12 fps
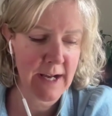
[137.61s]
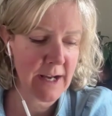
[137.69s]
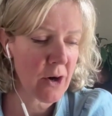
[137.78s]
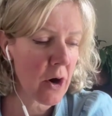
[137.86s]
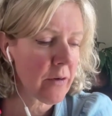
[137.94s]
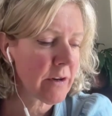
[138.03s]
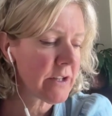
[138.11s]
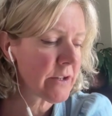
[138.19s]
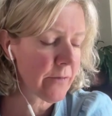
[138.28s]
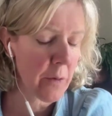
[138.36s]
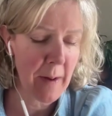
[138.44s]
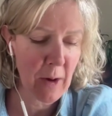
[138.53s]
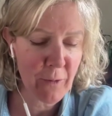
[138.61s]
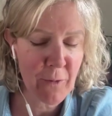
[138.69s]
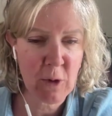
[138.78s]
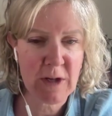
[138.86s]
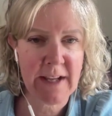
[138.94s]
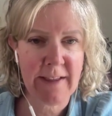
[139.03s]
in Orange of about
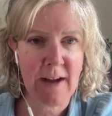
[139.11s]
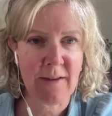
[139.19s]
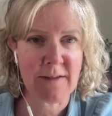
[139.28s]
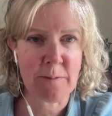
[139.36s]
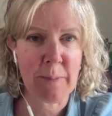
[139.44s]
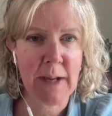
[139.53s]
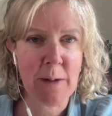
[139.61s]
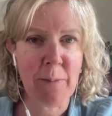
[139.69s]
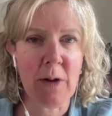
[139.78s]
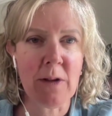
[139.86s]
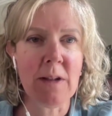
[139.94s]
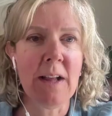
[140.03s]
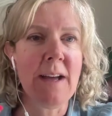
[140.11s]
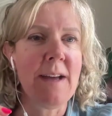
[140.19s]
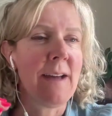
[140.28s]
40,000 people.